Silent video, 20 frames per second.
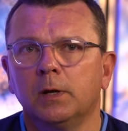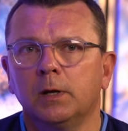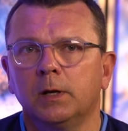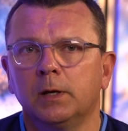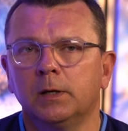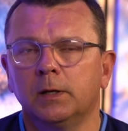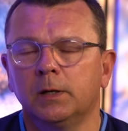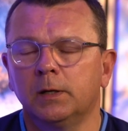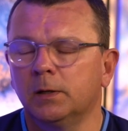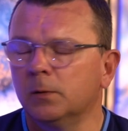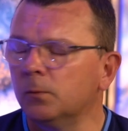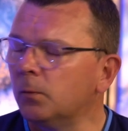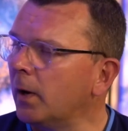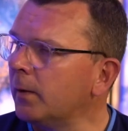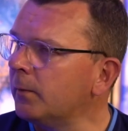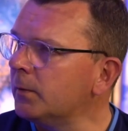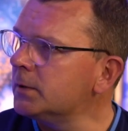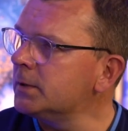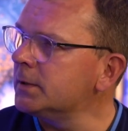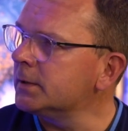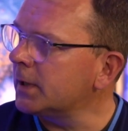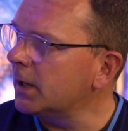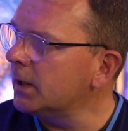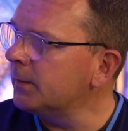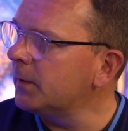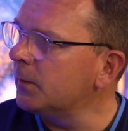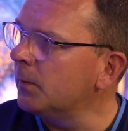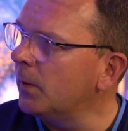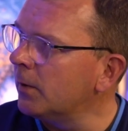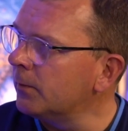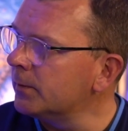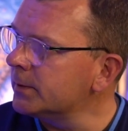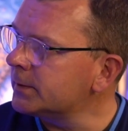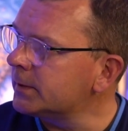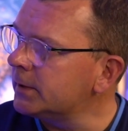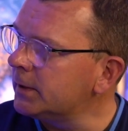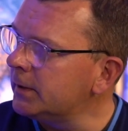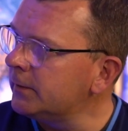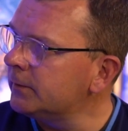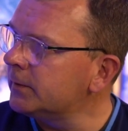in a way which is going to be well
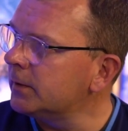received.